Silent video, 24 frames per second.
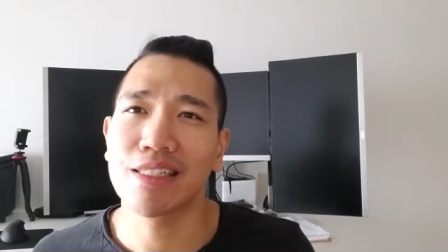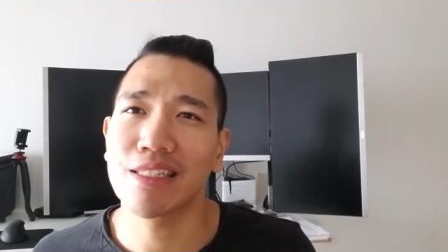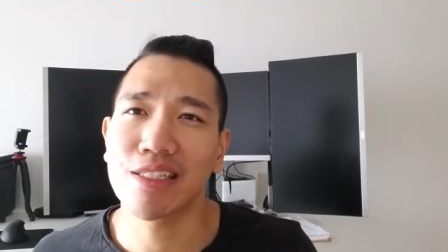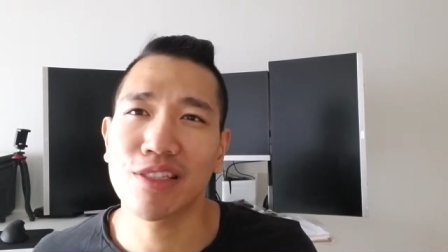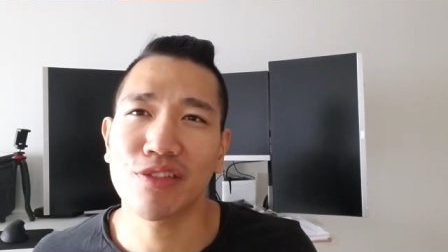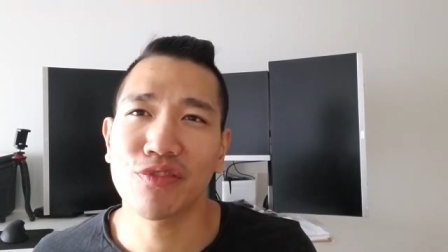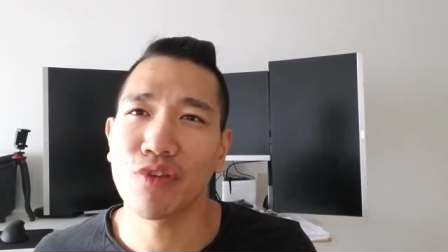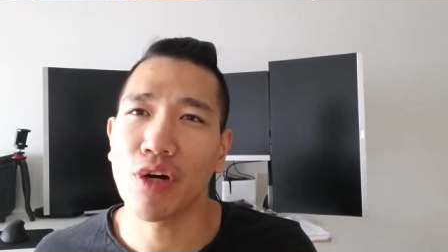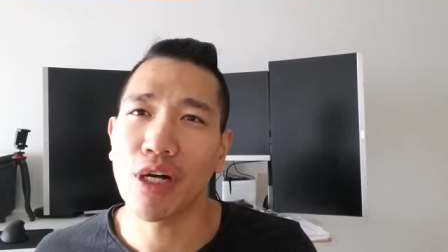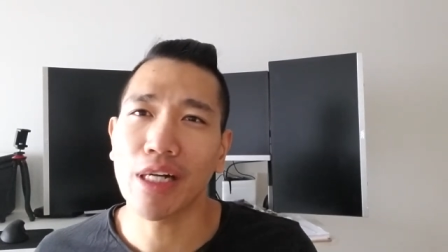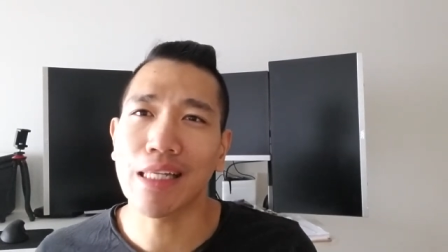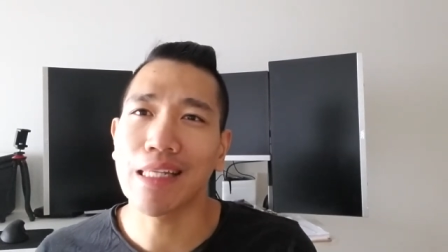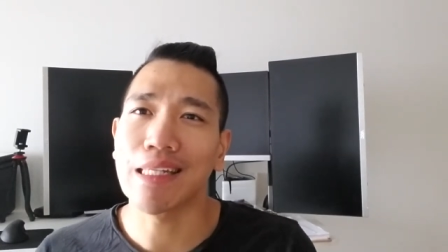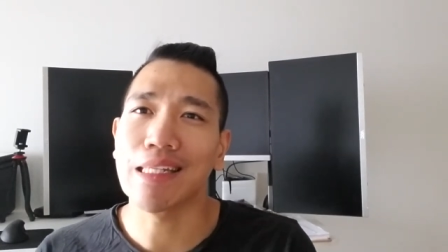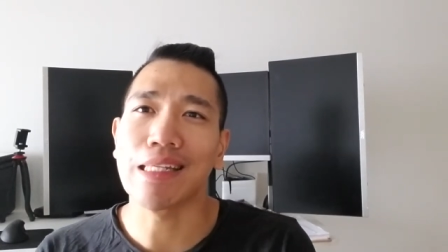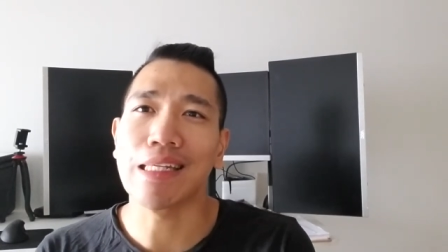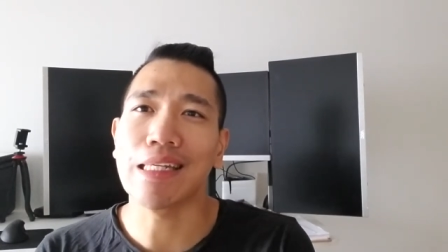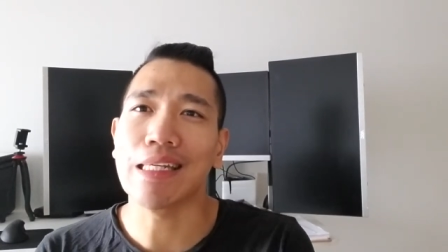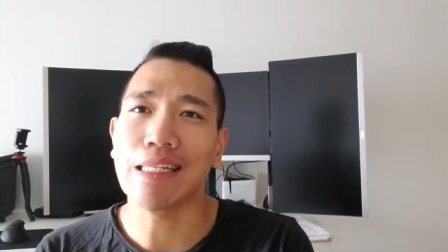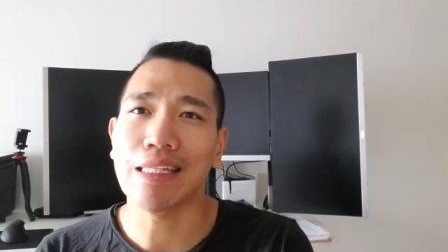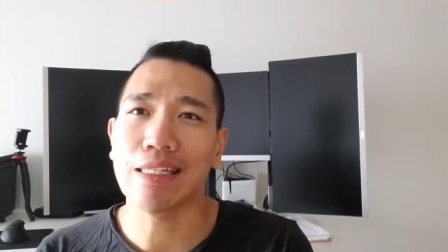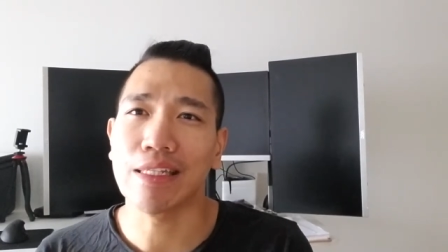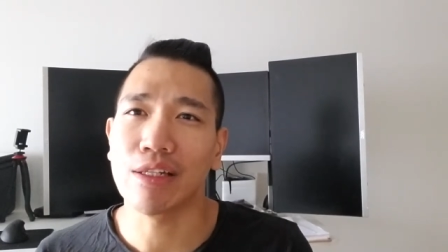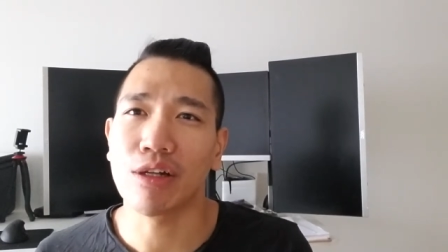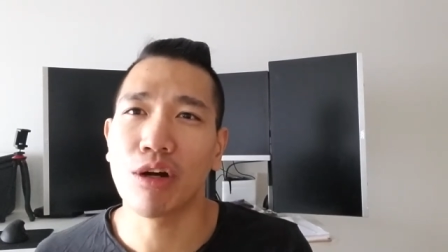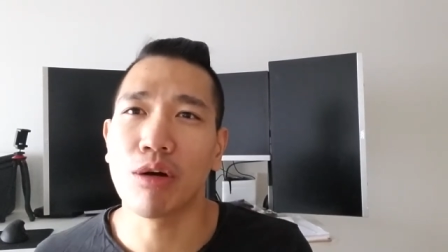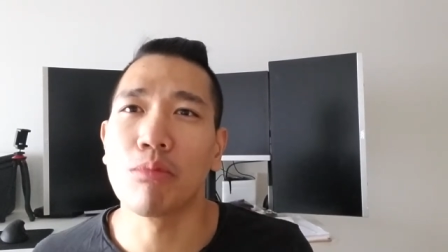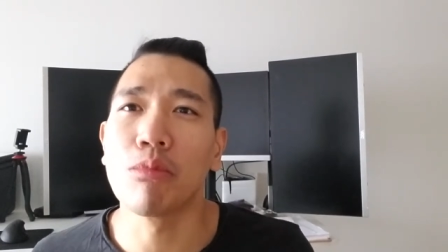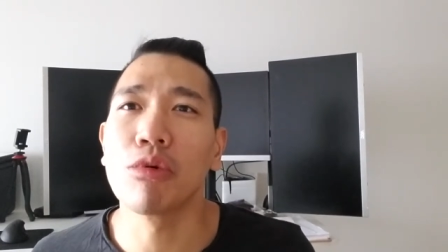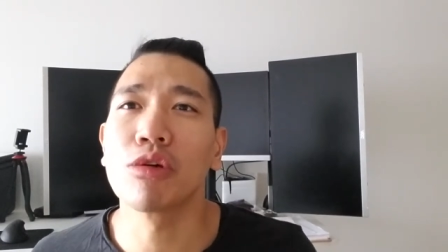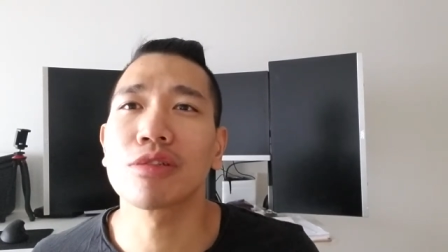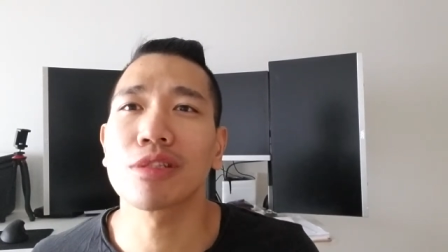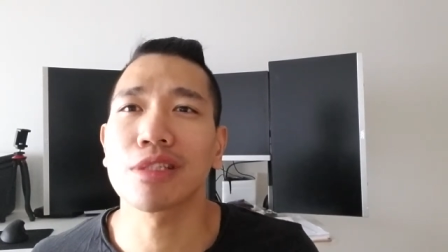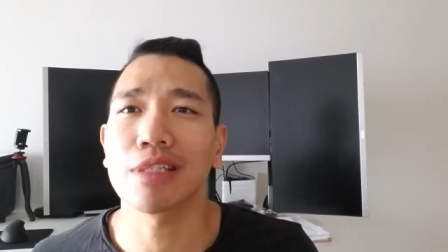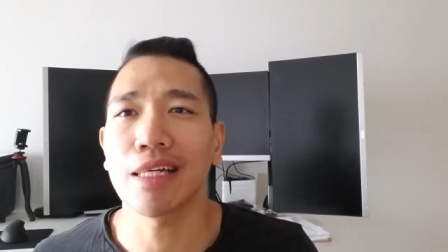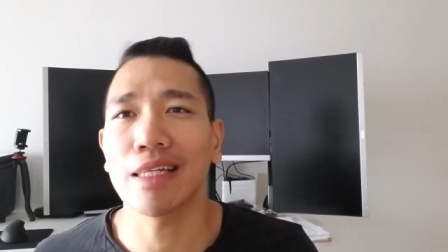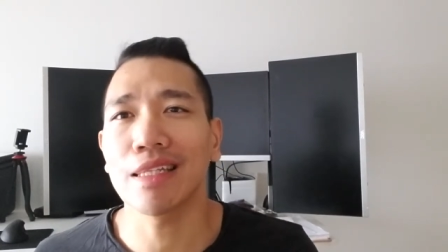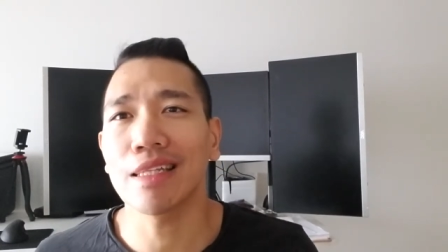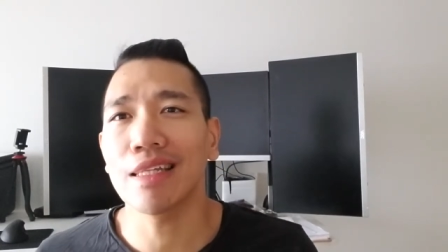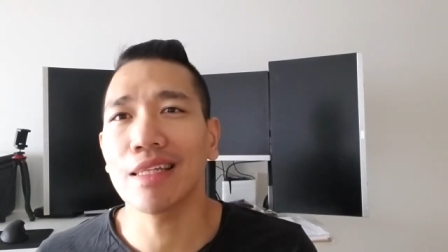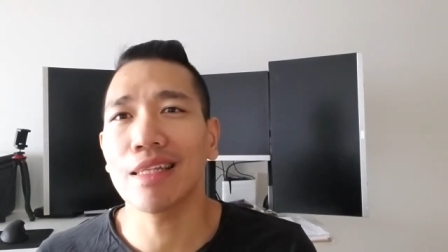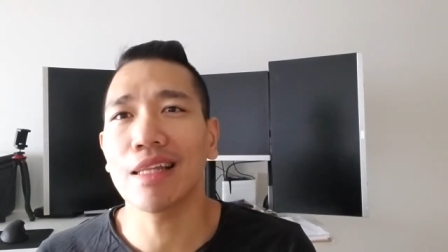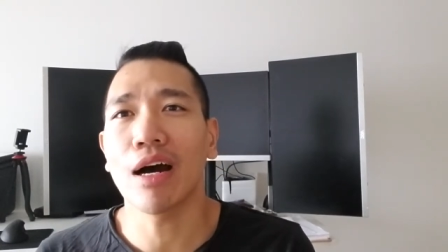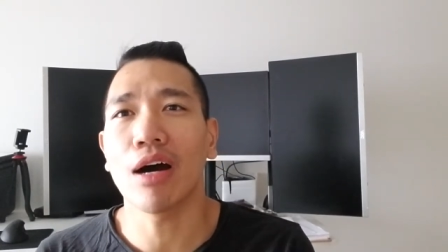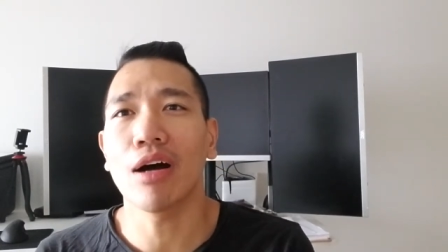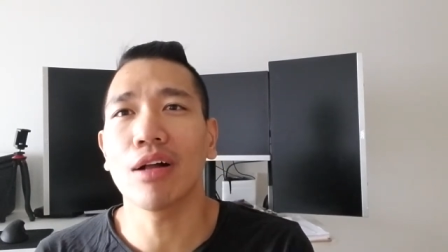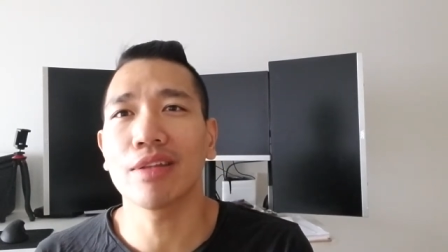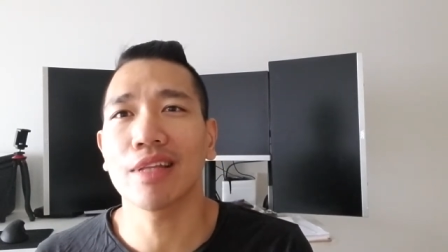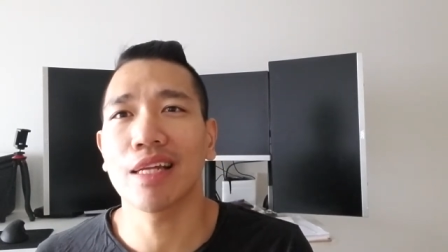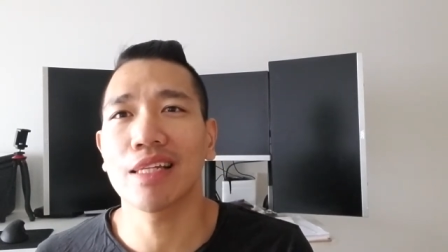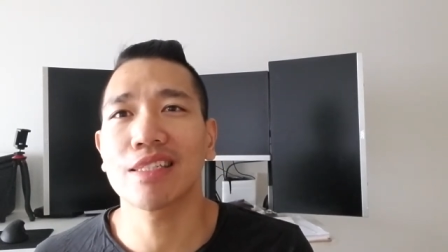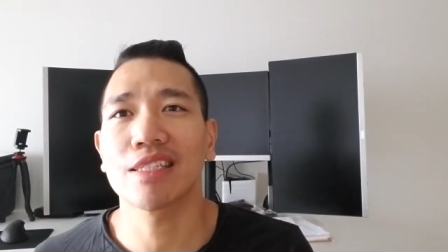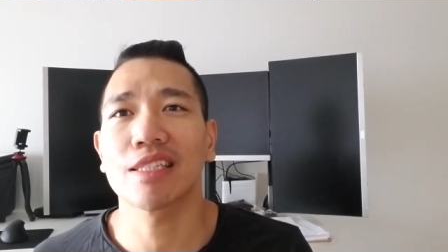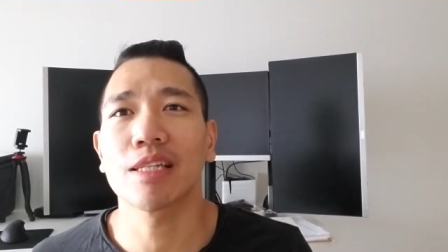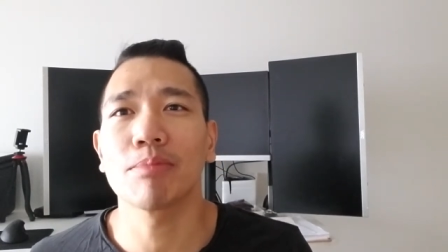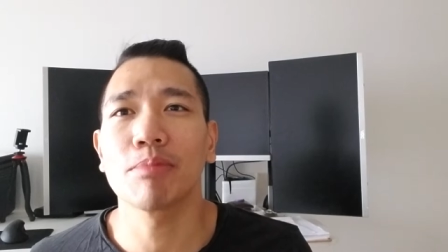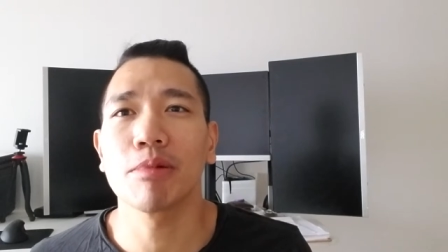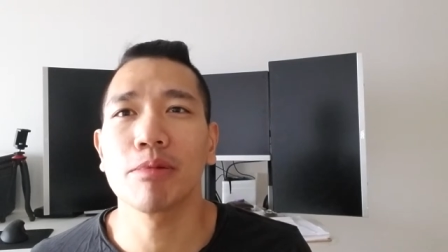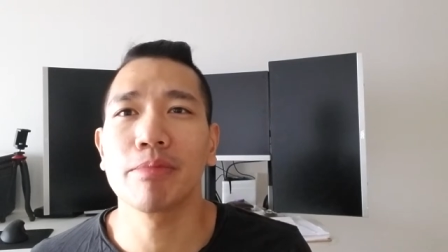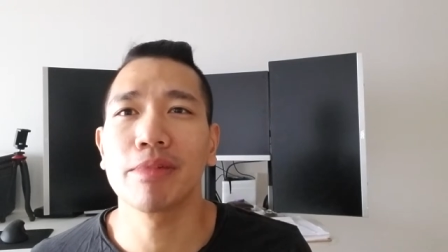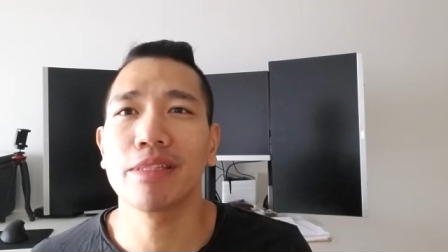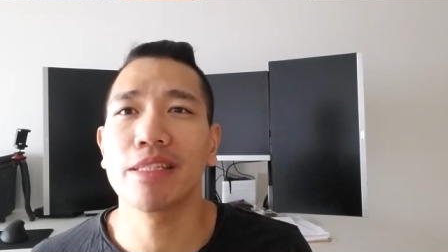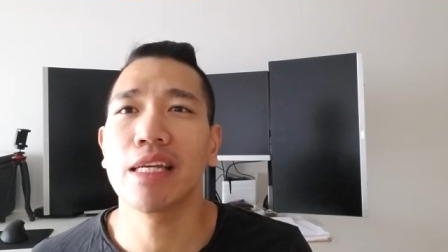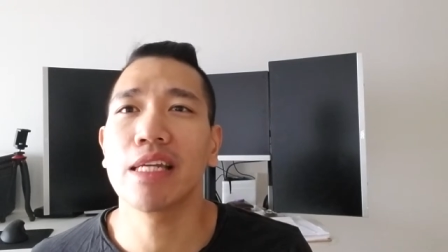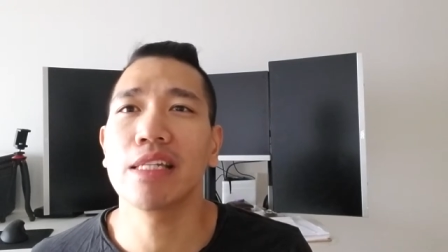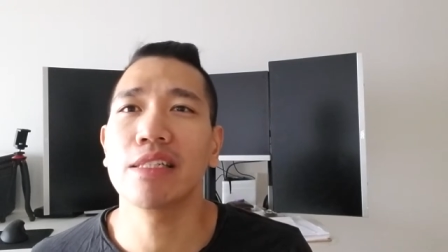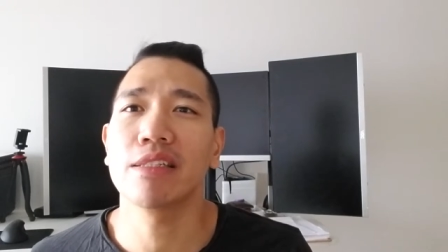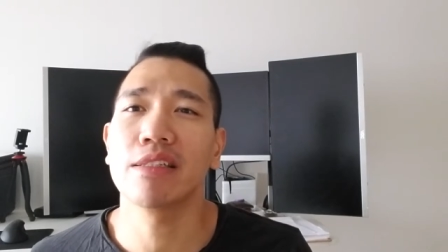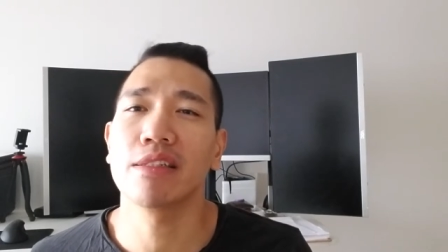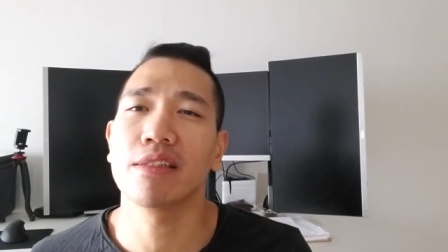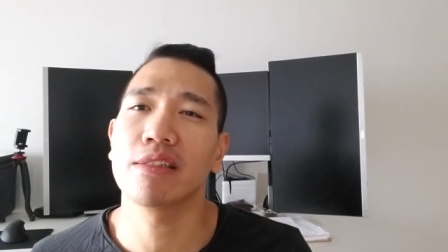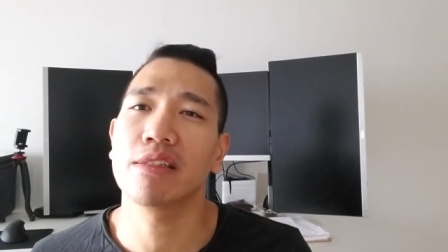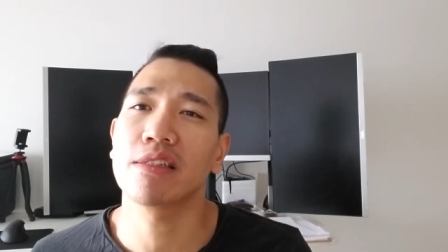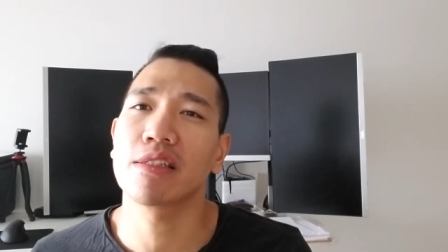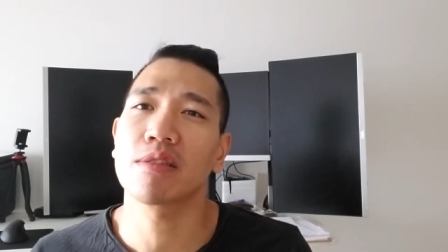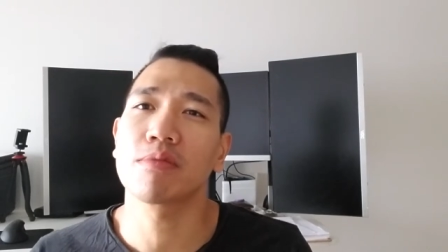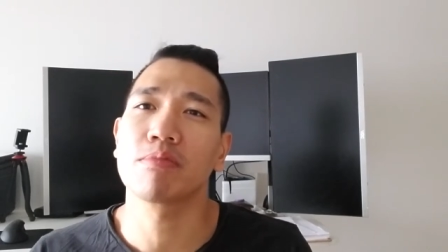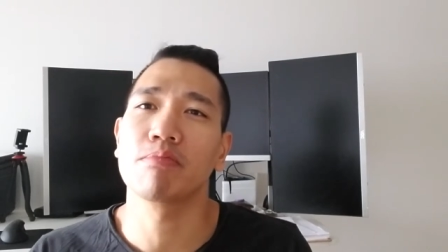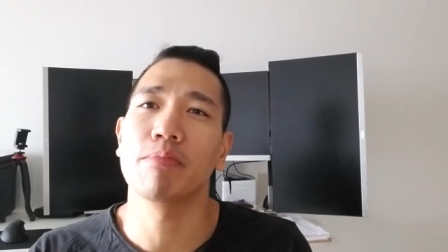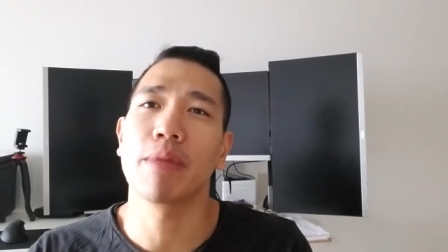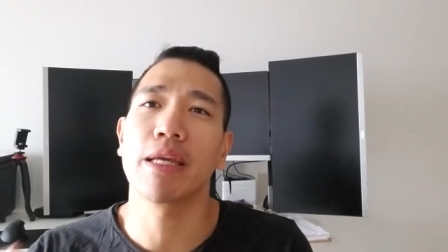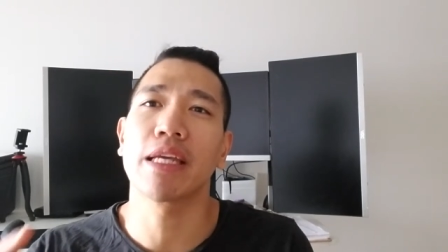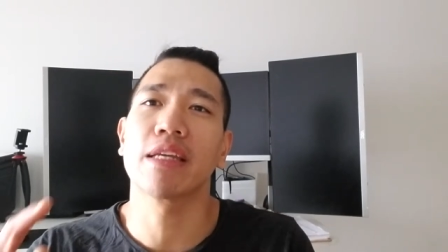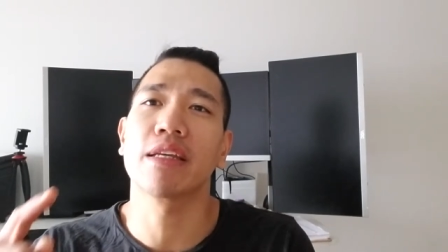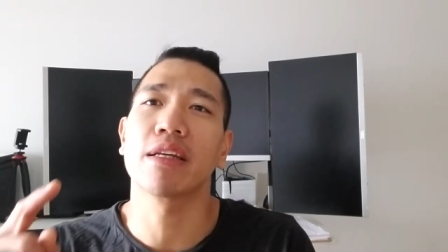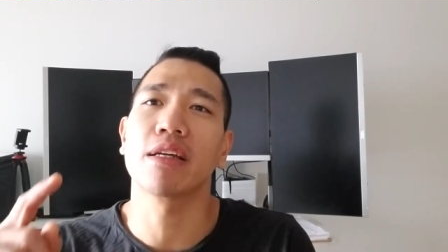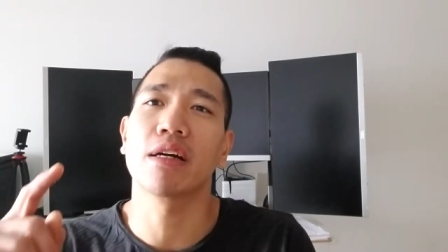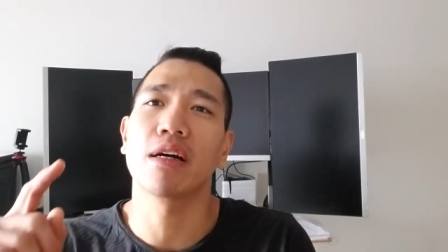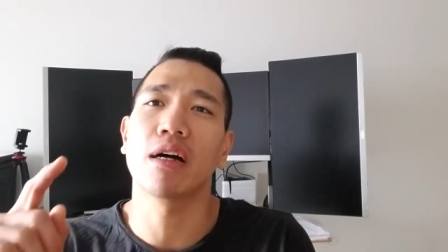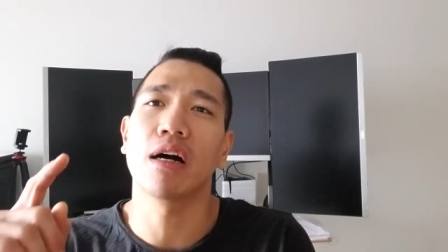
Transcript: just fucking eat you know most likely all that supplementation is just making a,